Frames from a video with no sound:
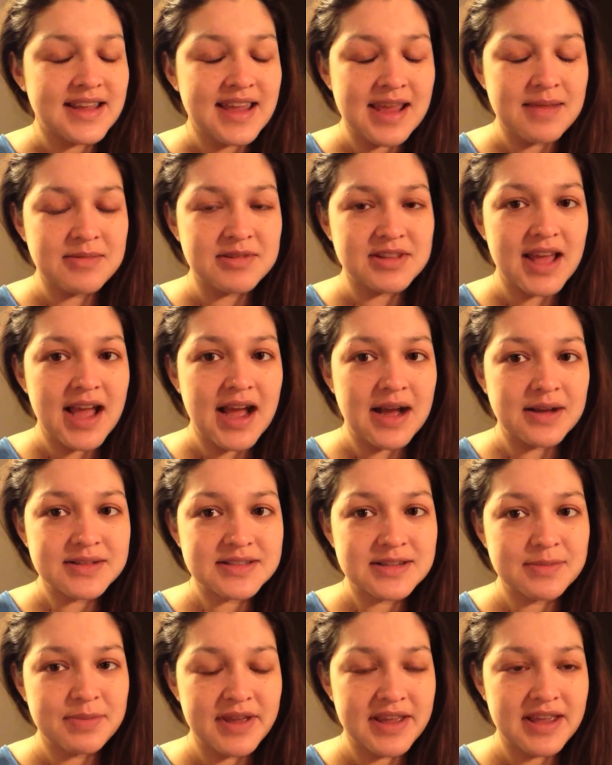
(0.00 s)
came to the house
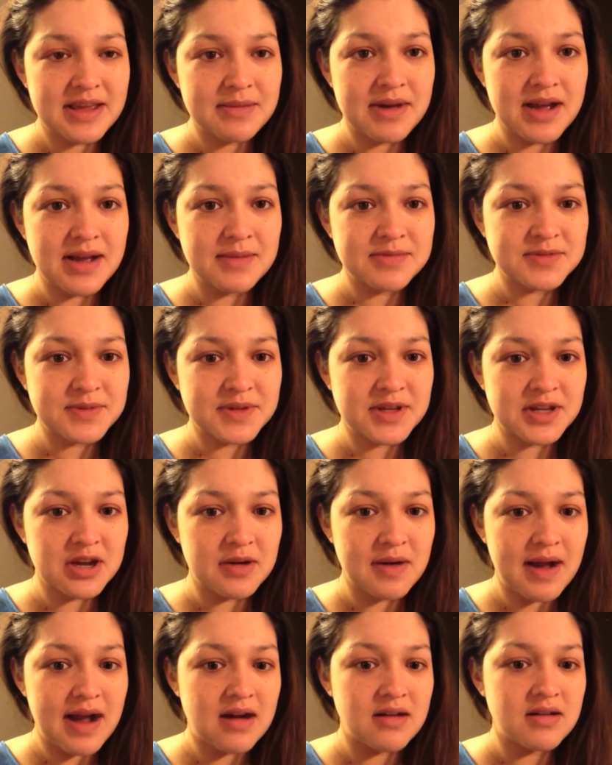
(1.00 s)
to pick him up so we could
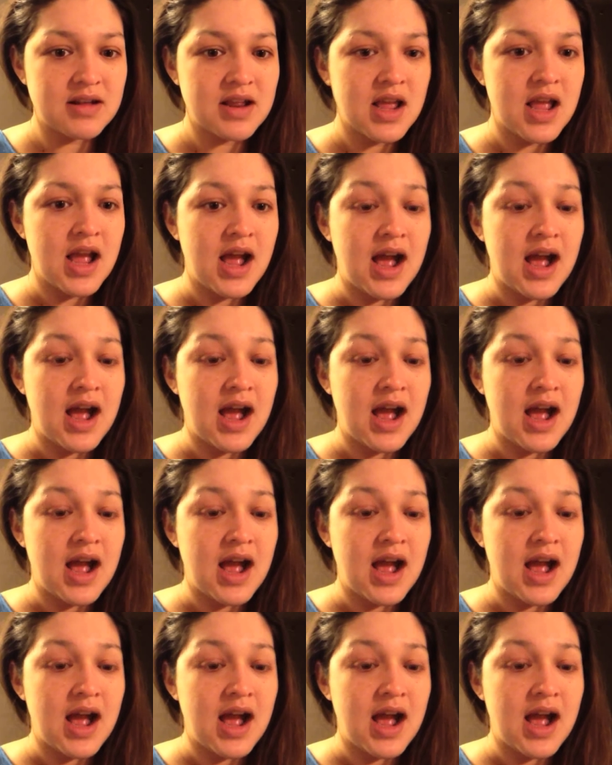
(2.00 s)
go out.